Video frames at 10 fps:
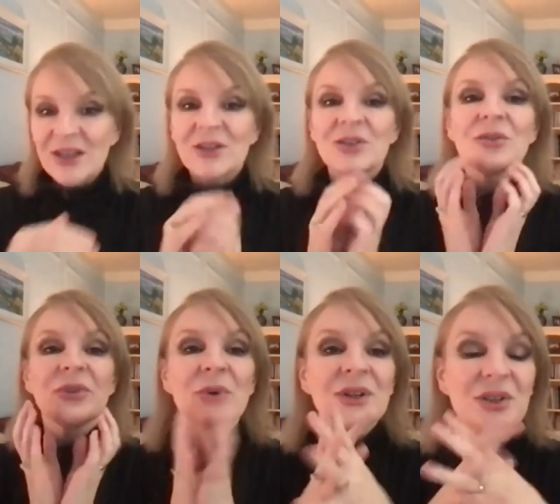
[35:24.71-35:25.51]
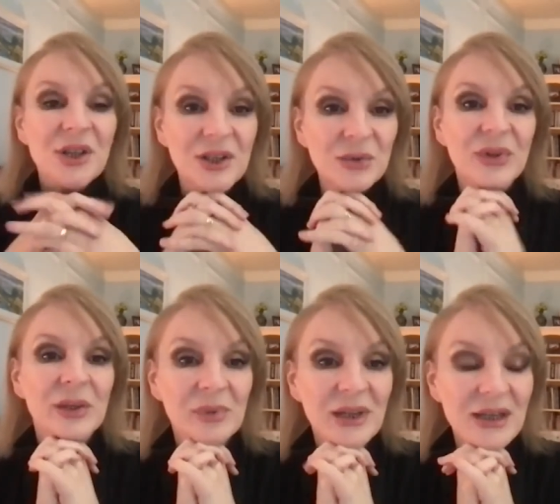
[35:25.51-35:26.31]
So if you wanted to go to a
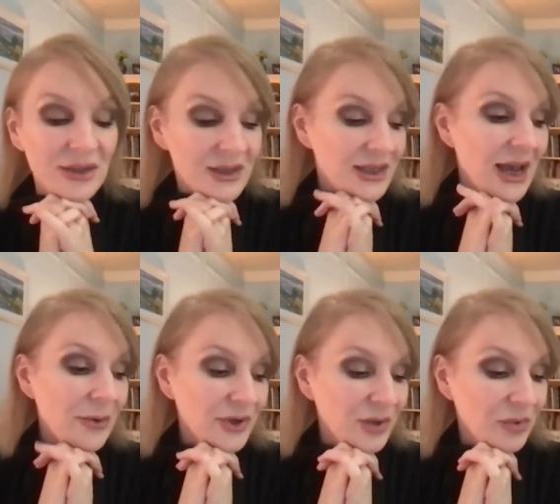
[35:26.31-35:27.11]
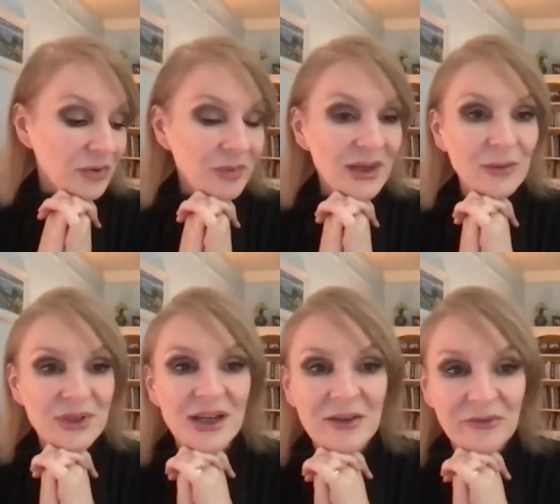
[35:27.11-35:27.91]
thin place on Samhain, you probably would
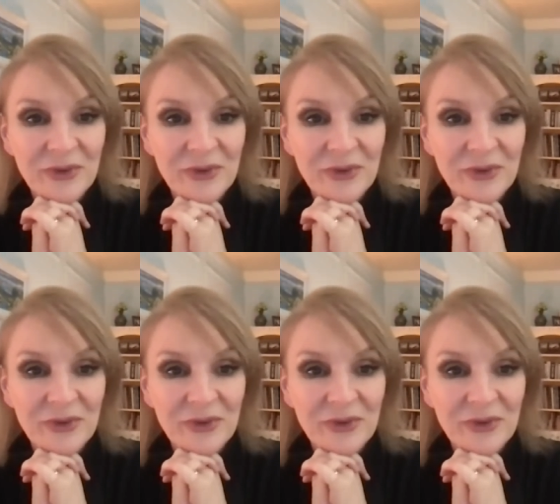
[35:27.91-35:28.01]
have